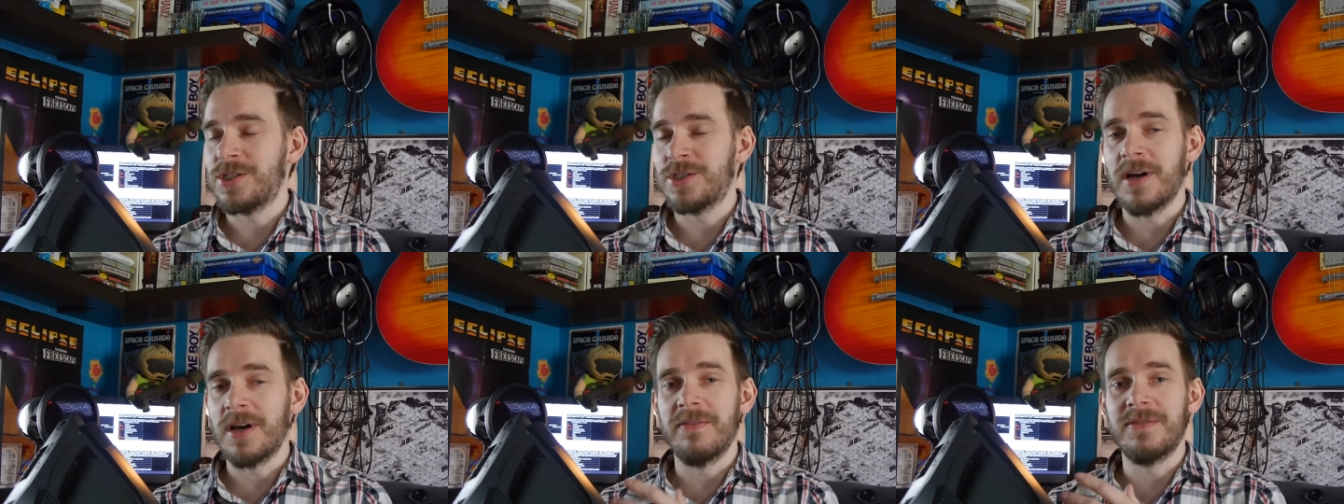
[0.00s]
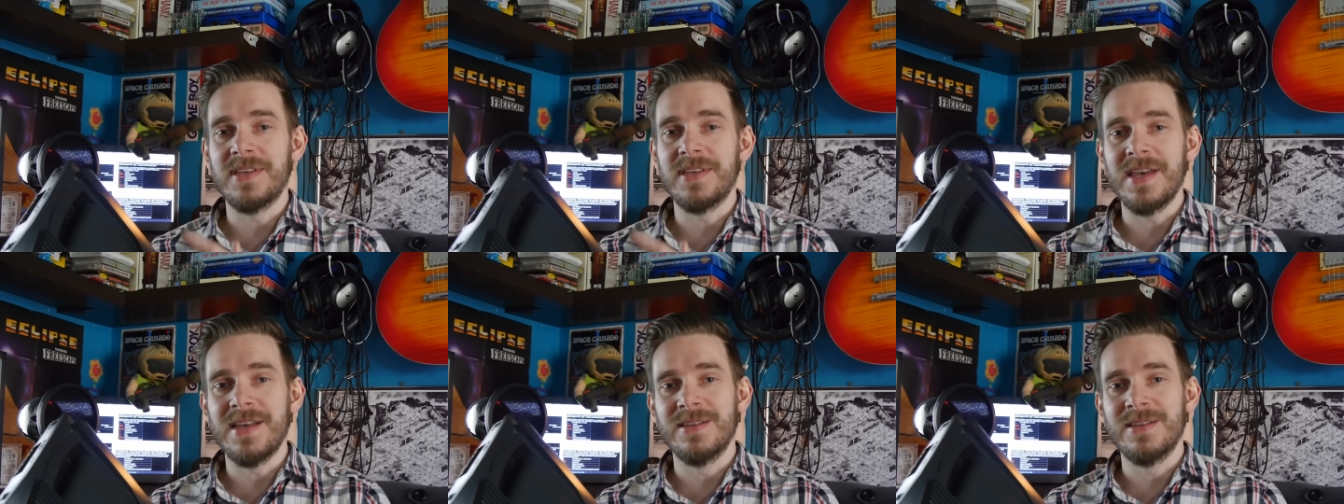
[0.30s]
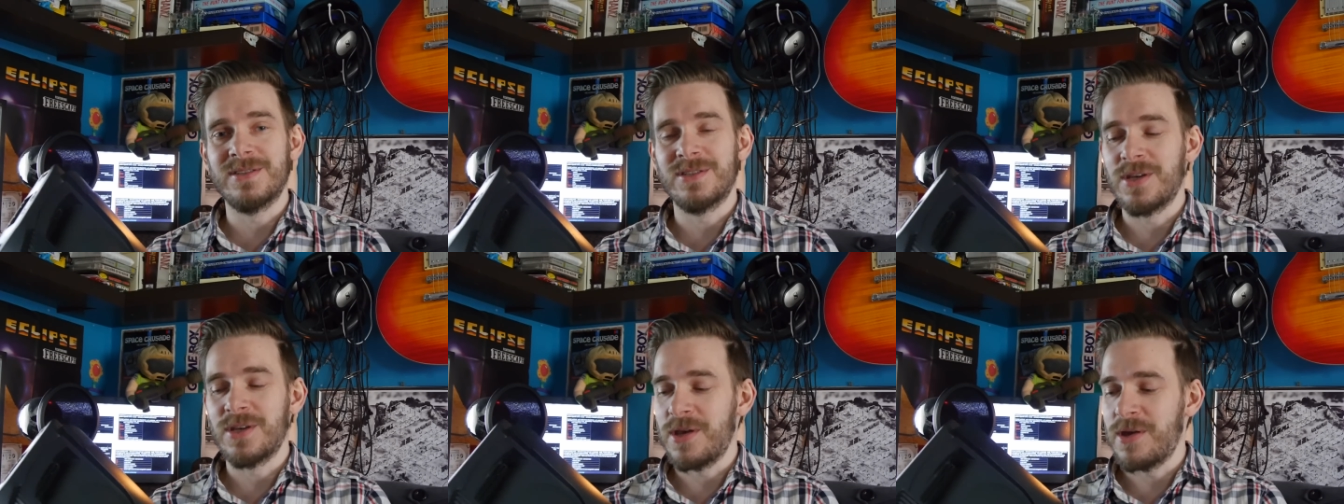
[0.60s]
shoved
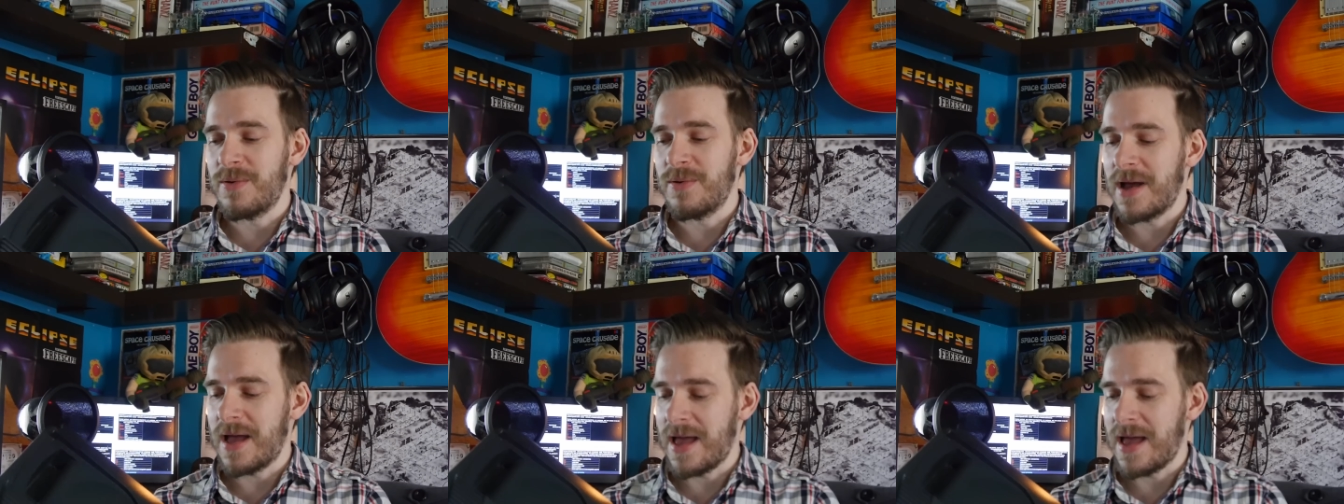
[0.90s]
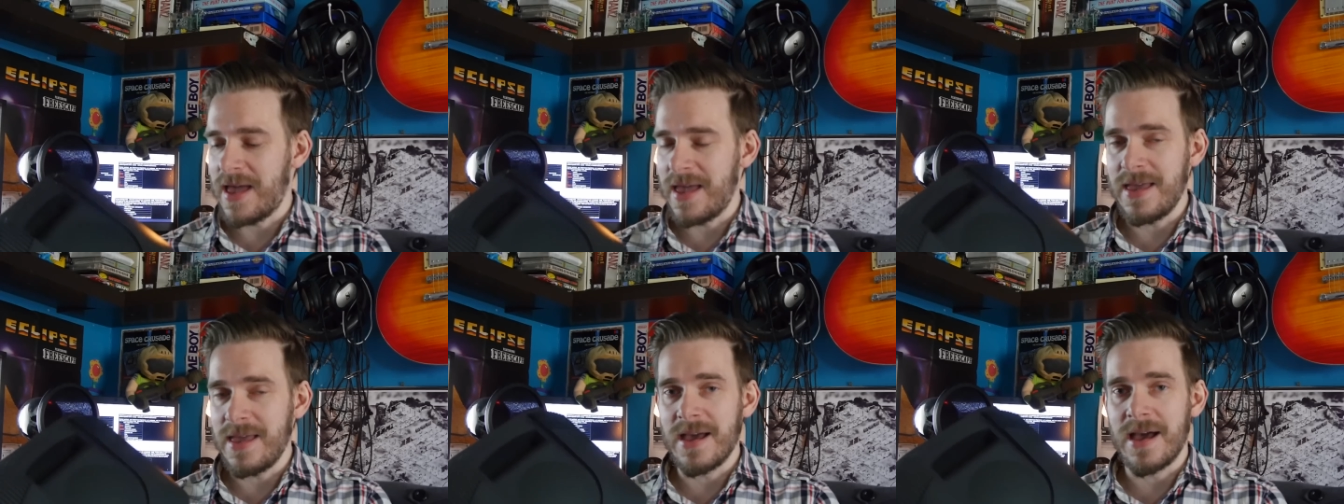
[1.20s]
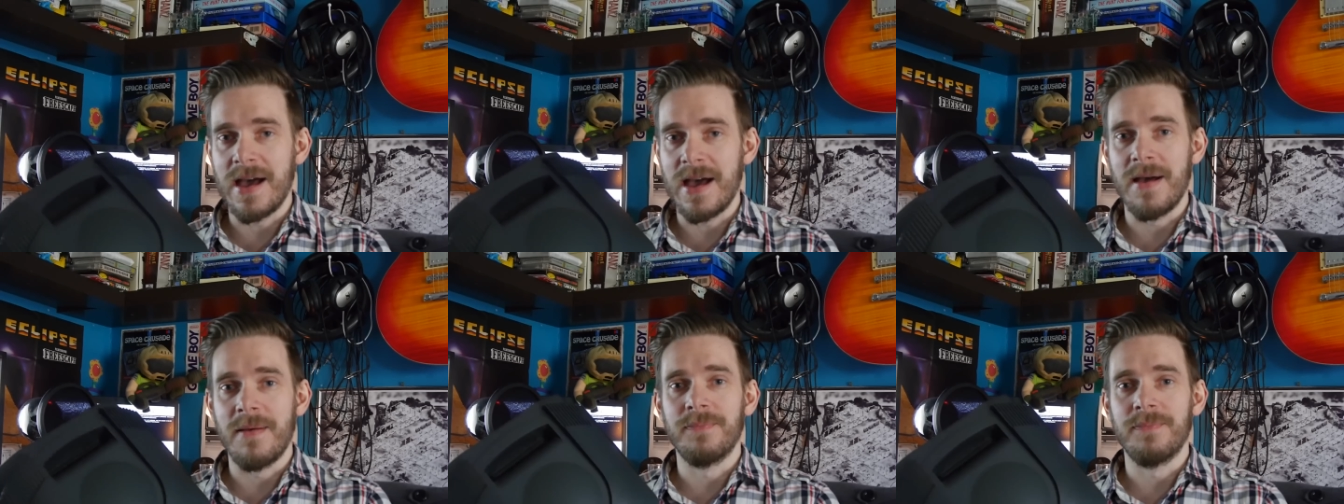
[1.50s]
into
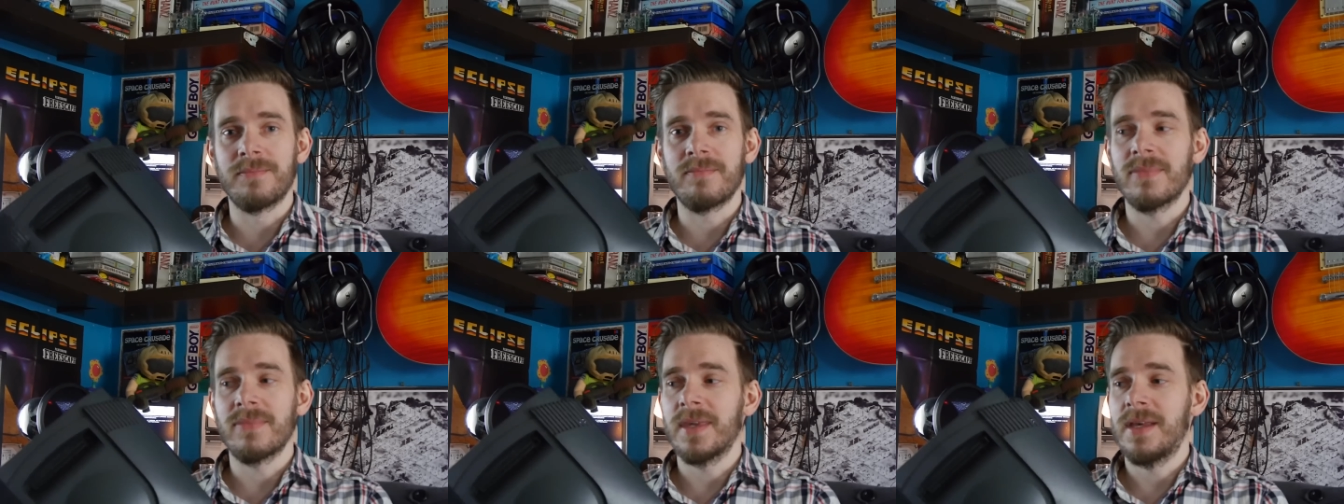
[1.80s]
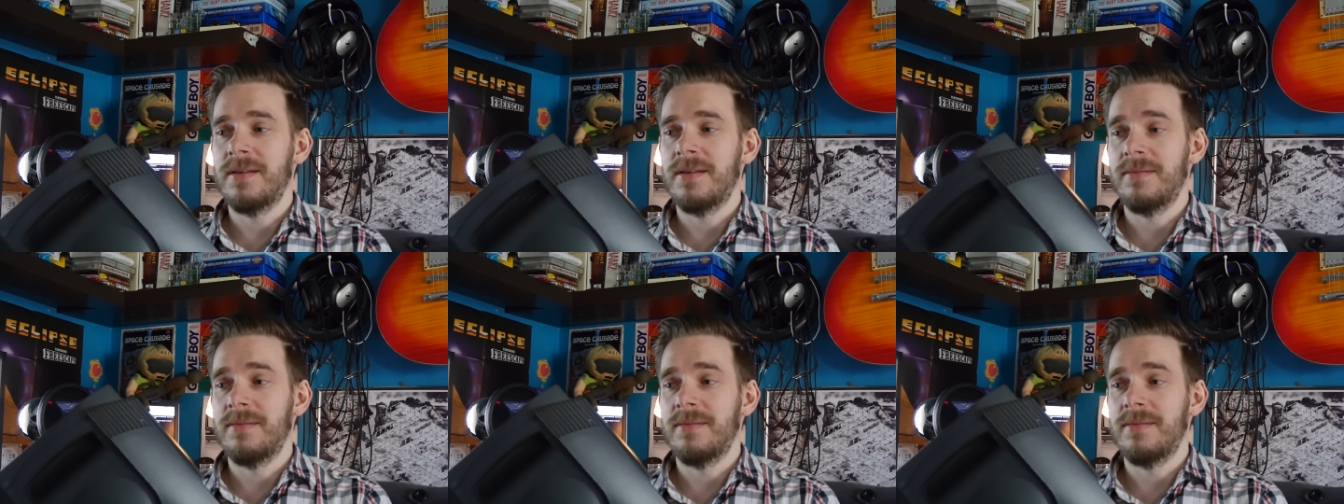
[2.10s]
a um,